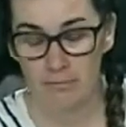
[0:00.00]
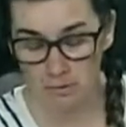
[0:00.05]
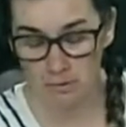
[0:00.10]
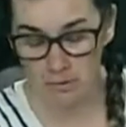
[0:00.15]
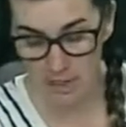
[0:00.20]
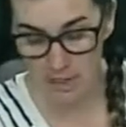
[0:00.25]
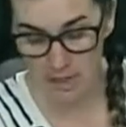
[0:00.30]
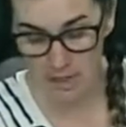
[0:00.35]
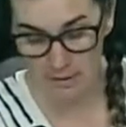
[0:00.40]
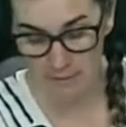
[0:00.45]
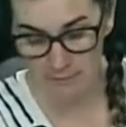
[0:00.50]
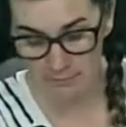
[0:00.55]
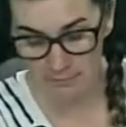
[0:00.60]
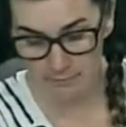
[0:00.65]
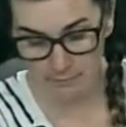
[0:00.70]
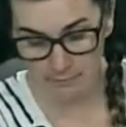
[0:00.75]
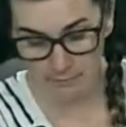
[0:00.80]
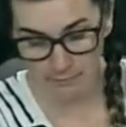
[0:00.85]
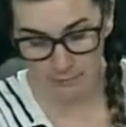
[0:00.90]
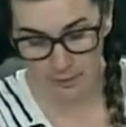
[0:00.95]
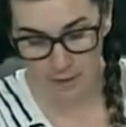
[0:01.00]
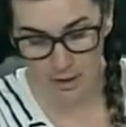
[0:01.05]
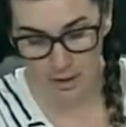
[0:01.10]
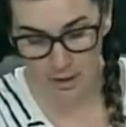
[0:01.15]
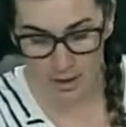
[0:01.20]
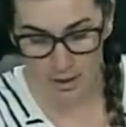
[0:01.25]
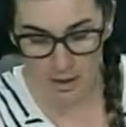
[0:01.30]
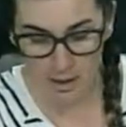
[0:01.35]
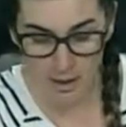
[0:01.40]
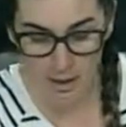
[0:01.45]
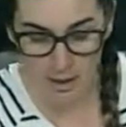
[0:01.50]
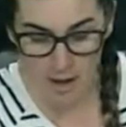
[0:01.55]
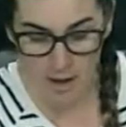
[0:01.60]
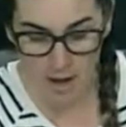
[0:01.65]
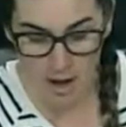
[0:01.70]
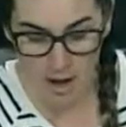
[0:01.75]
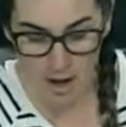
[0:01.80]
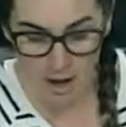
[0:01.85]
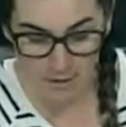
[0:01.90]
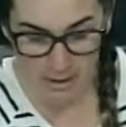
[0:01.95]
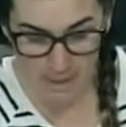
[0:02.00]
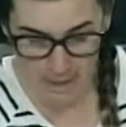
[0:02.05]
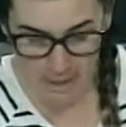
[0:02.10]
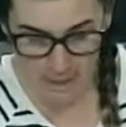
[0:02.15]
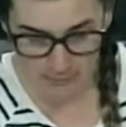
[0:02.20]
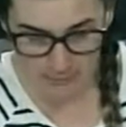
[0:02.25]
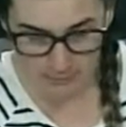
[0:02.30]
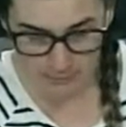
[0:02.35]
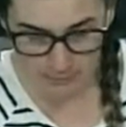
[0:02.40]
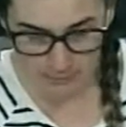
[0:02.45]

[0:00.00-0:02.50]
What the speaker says: Okay? All right.